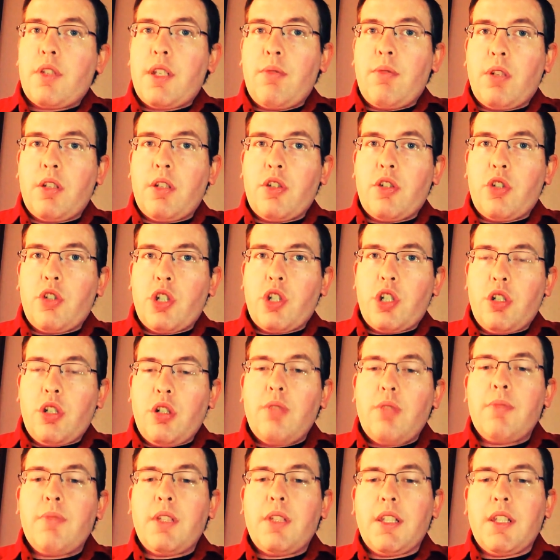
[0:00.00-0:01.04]
they were on the
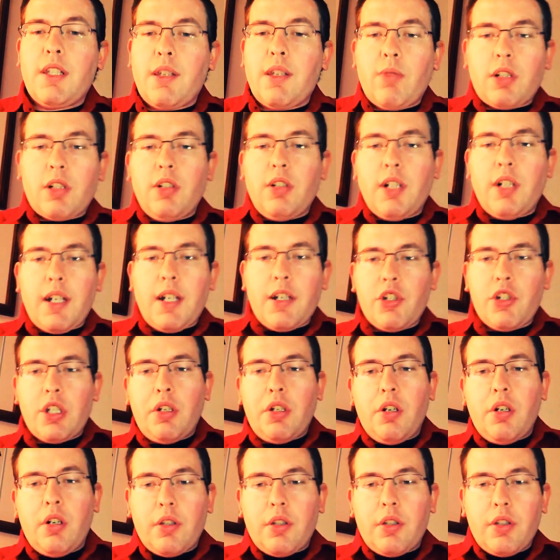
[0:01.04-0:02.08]
show, but then they were clashing
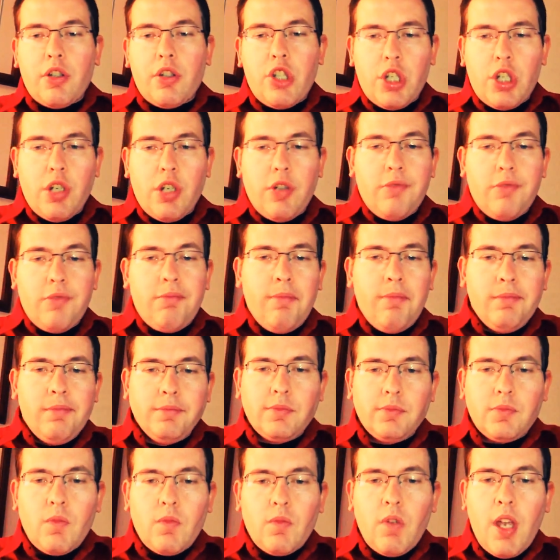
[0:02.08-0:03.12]
on the show.
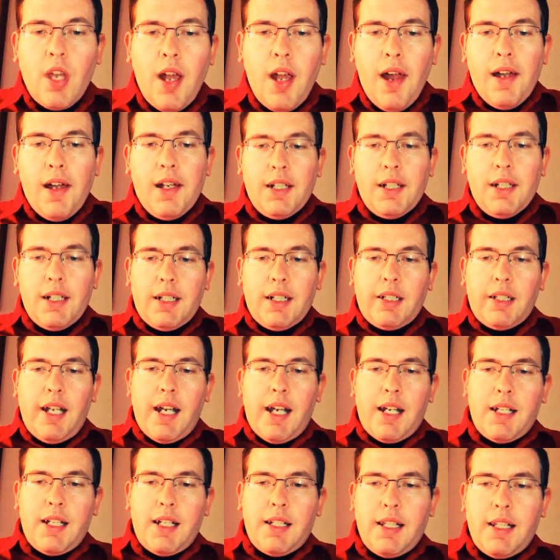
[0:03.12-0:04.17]
And I
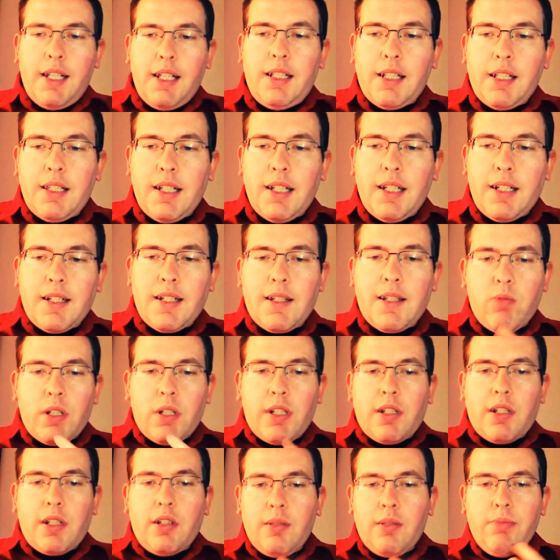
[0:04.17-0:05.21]
kind of think that that's
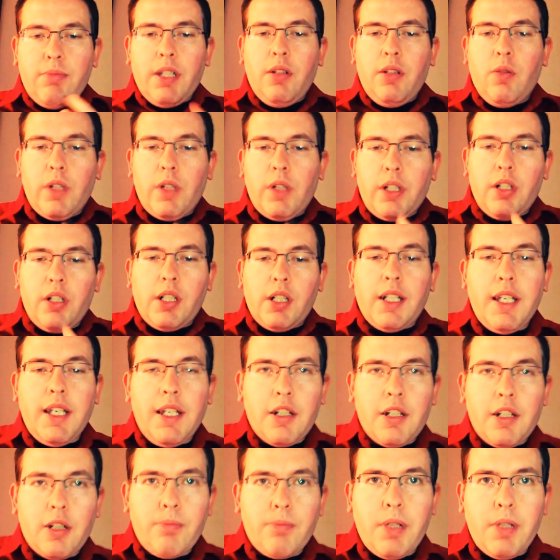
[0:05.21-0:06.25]
what's going to be going on
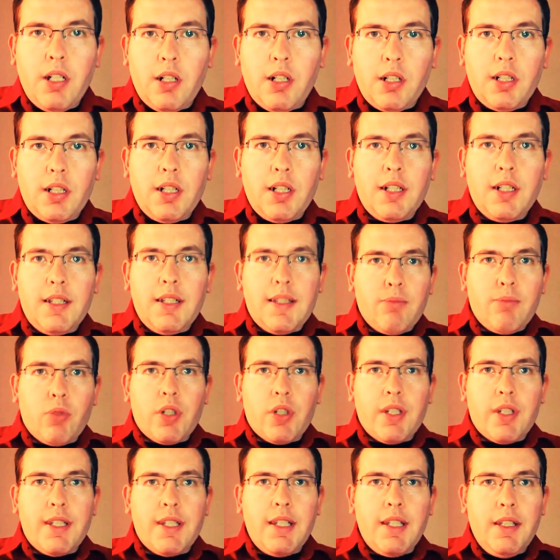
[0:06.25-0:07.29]
here. Bianca is
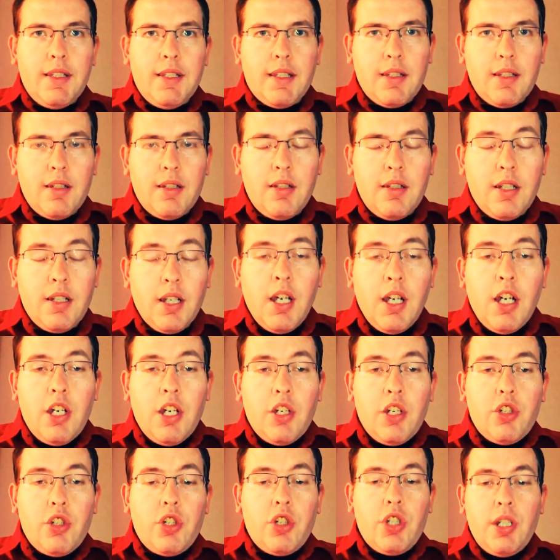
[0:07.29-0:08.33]
more seasoned.
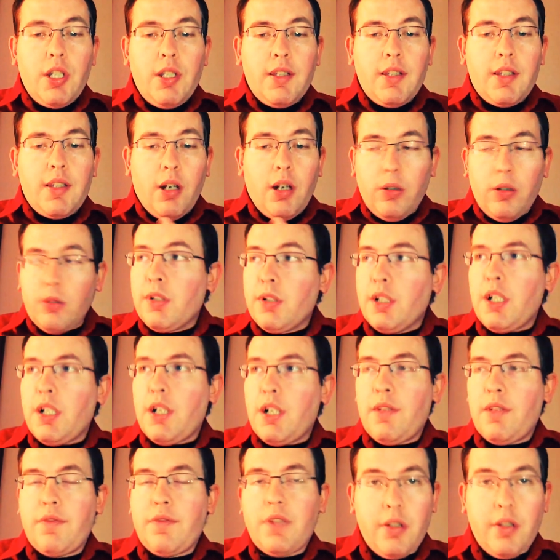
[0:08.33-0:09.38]
She's old
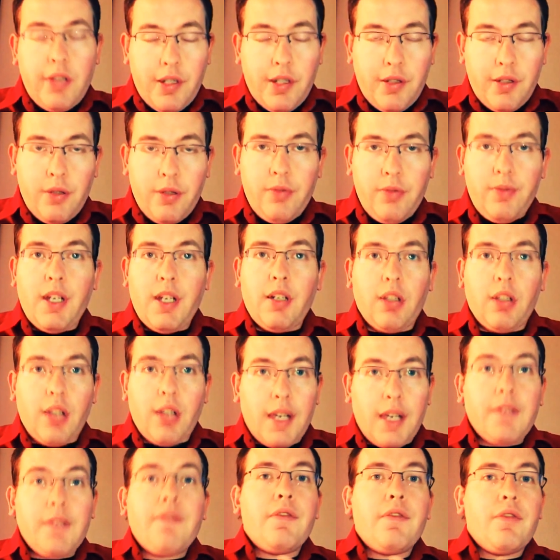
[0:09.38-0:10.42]
enough to know that
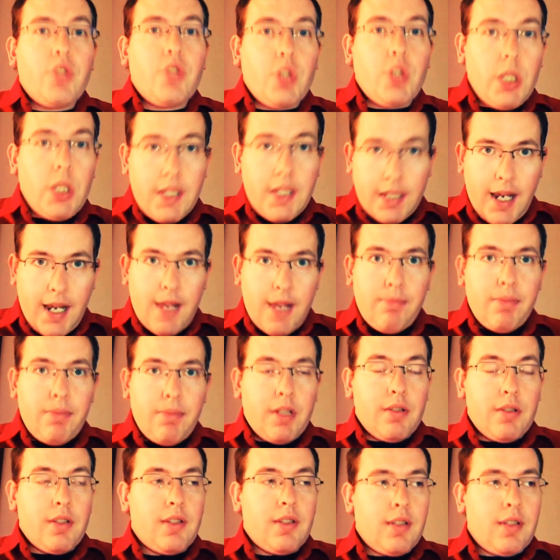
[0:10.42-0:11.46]
life just
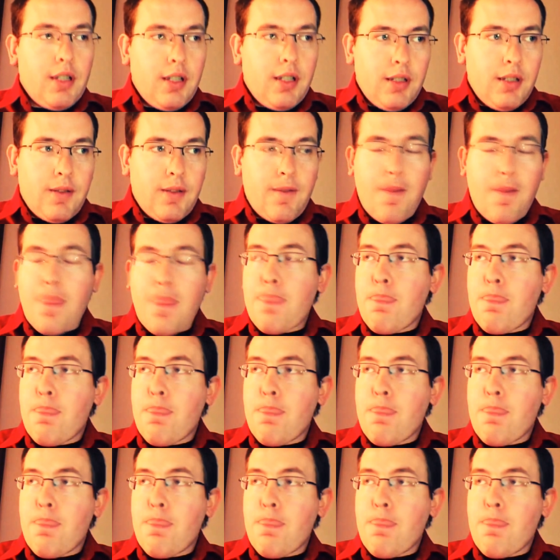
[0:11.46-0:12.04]
happens, and